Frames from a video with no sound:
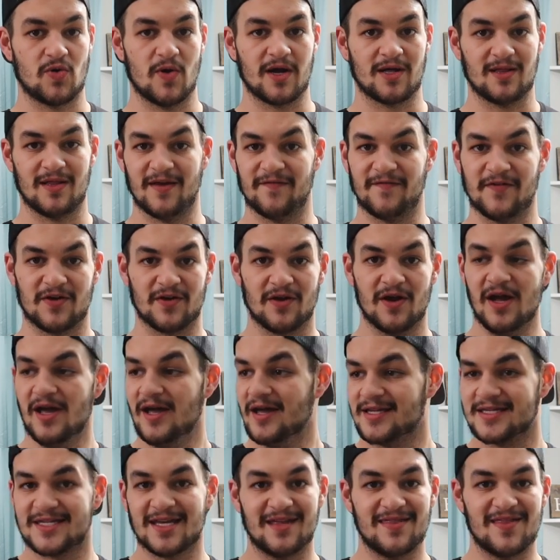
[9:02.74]
quickly, if you're
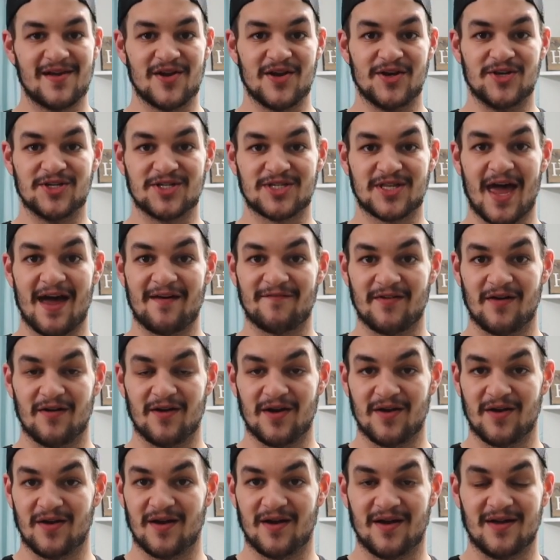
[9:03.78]
sitting there and you just have have
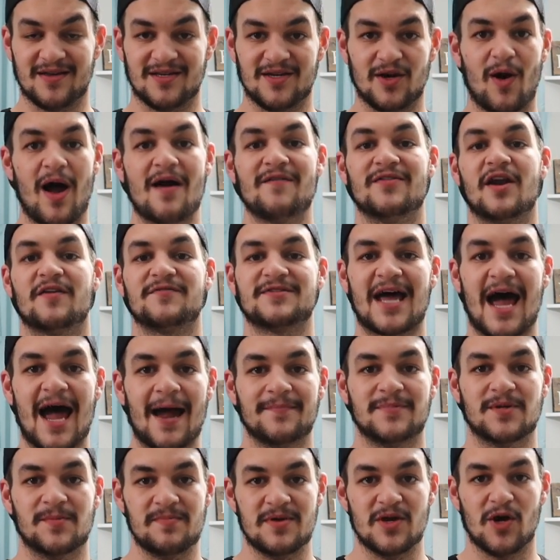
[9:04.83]
a, uh, you don't have enough
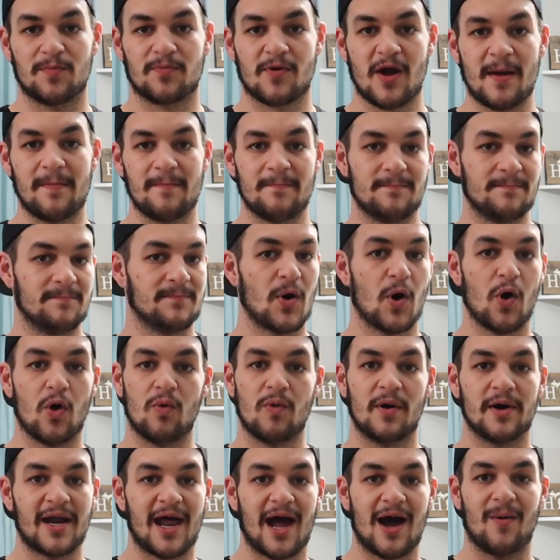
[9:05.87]
time to meal prep,
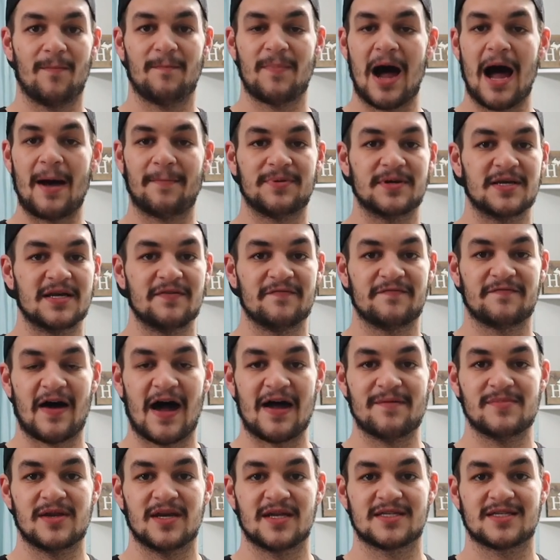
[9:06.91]
pull one out, pop it in,
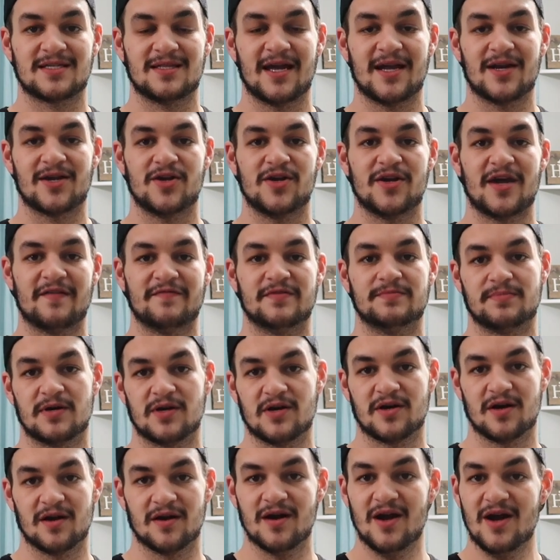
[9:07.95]
five minutes later you have a
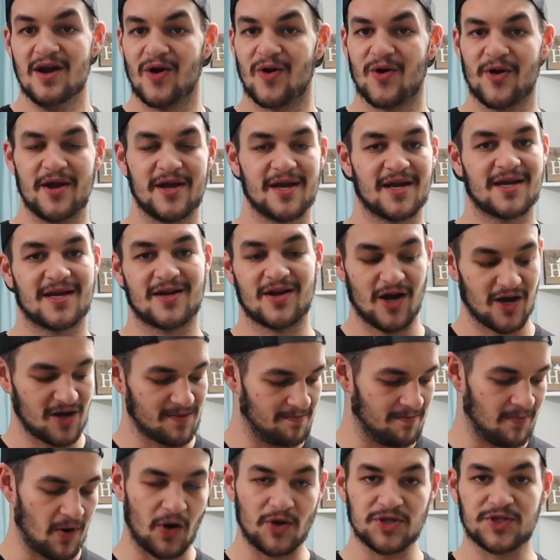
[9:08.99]
burger. Or you can
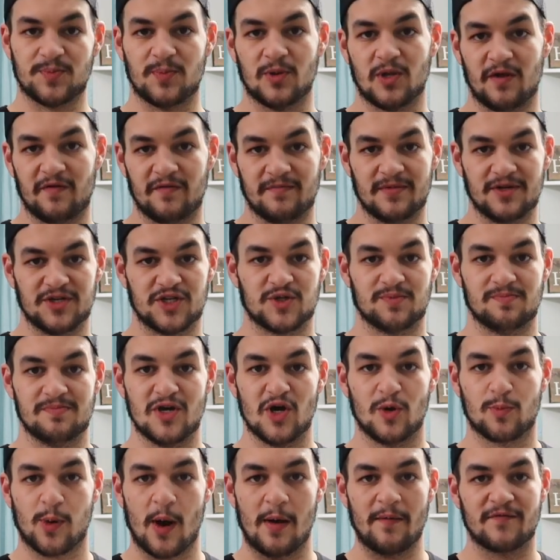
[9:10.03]
cook multiple of them and just
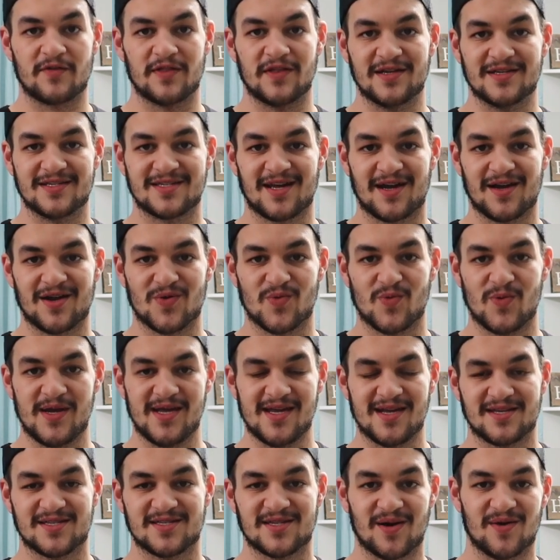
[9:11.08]
meal prep for the entire
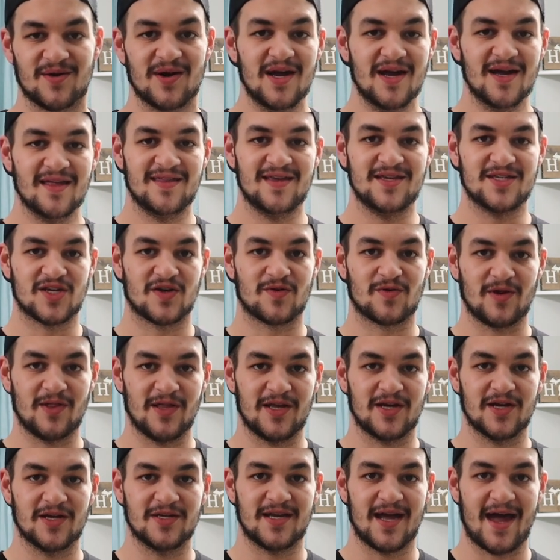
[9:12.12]
week. So these are
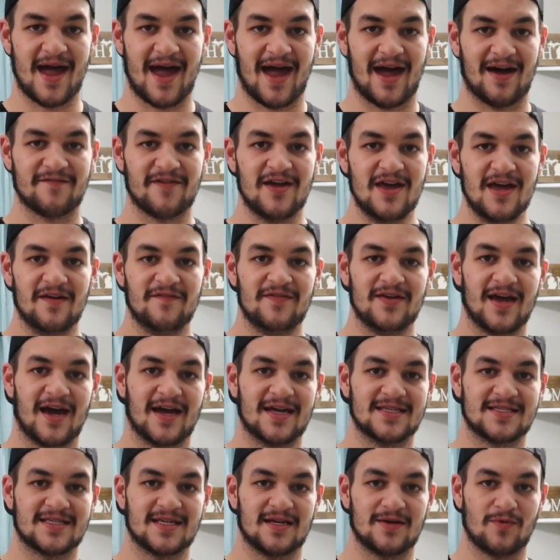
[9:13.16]
really good to have. If you
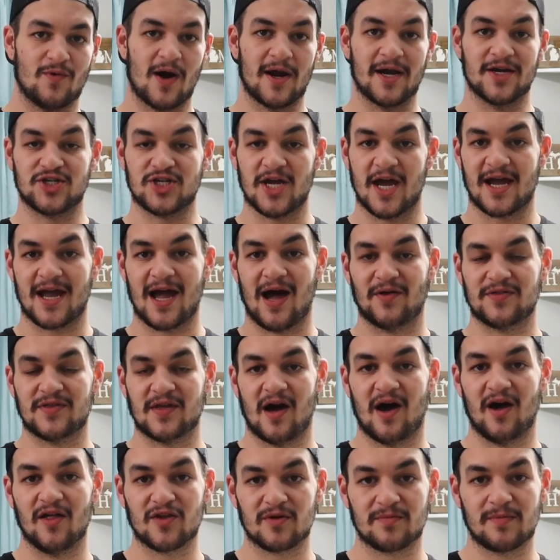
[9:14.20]
guys want to check out
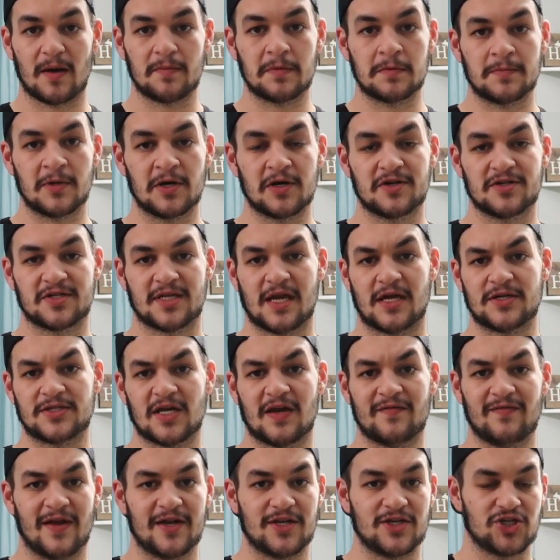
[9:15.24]
the other Bubba Burgers, they
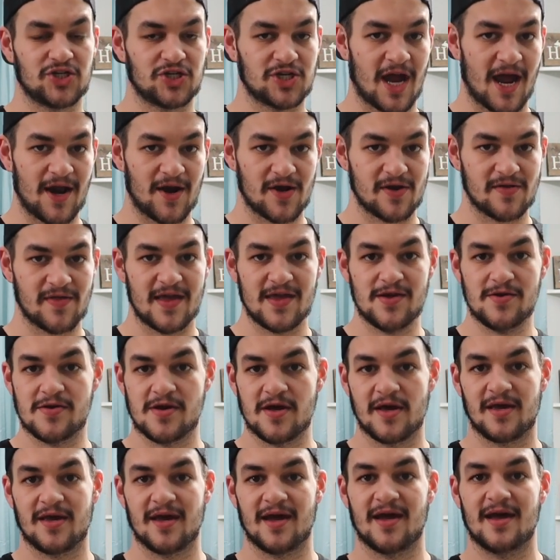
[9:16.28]
also have like cheddar that you
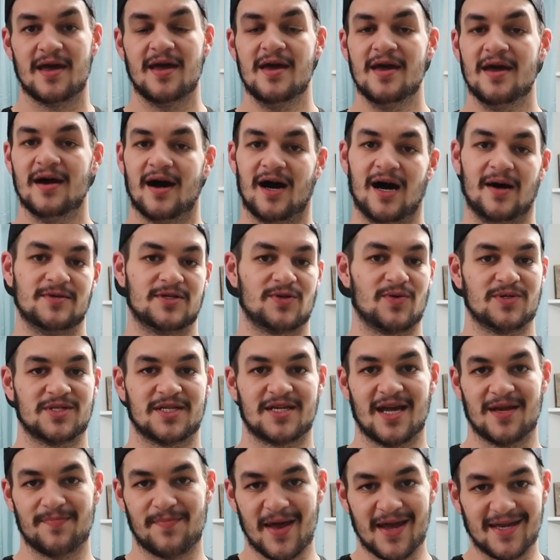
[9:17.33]
can get. Um, just once
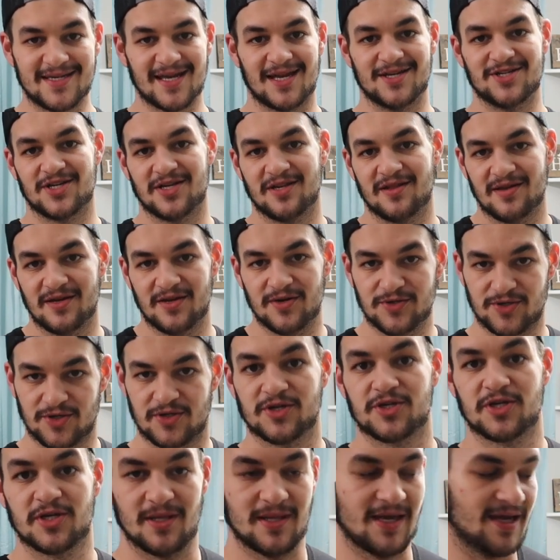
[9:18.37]
again, pay attention to the
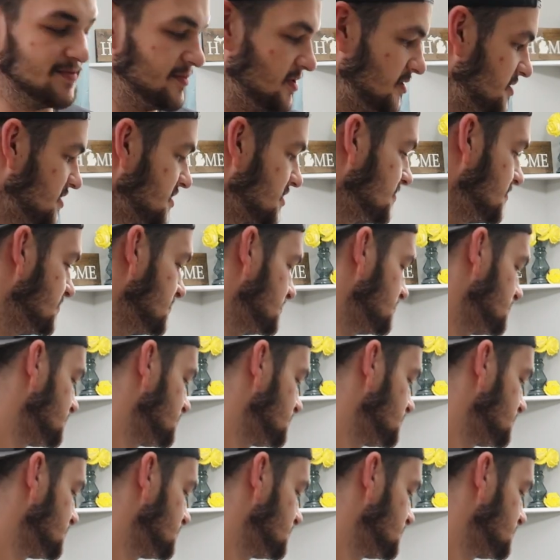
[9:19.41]
nutrition labels.